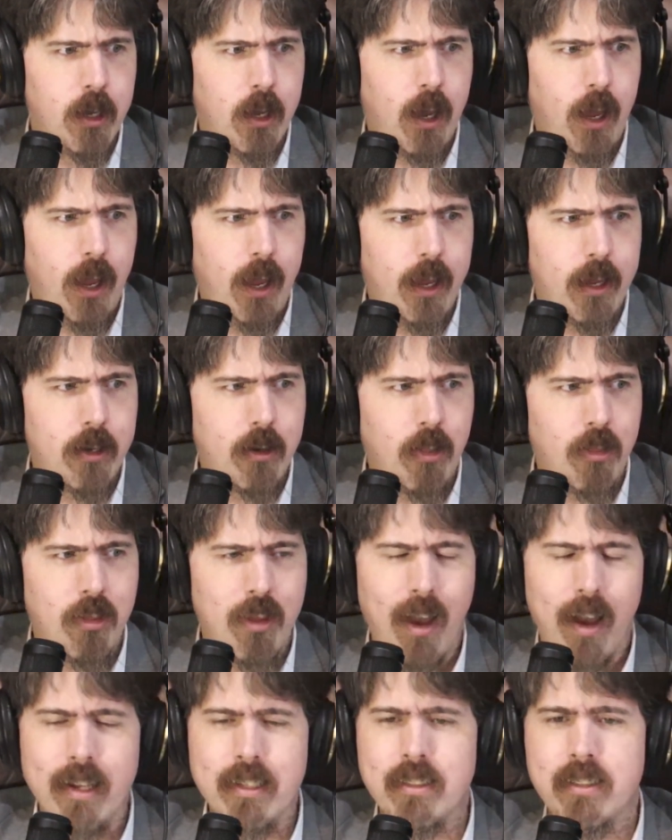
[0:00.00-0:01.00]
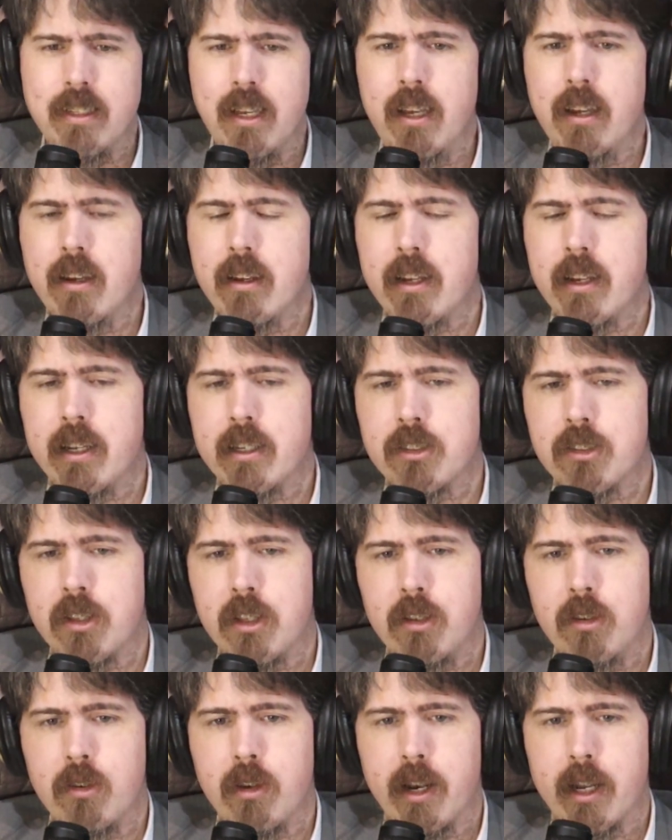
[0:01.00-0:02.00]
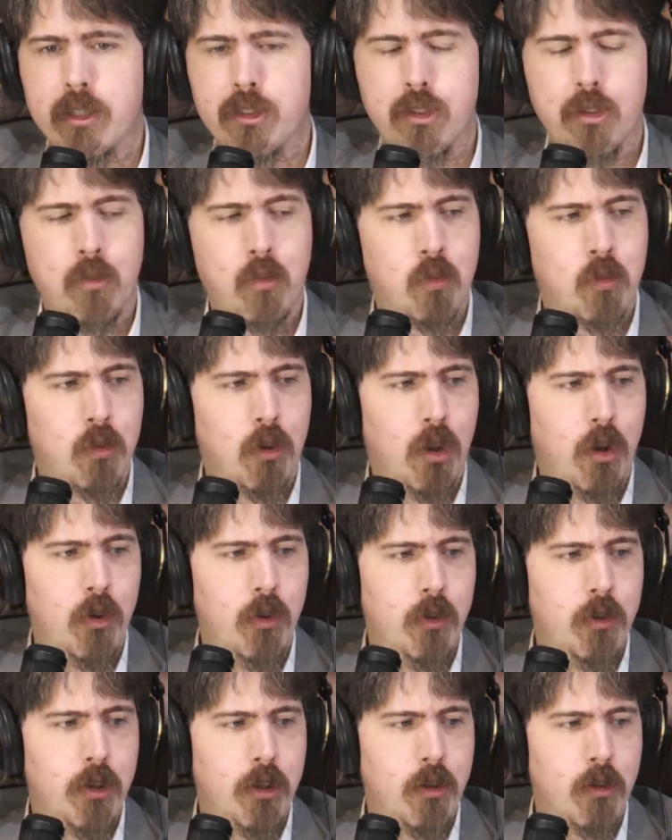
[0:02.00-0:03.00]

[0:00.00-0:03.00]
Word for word: And the idea is that you can actually load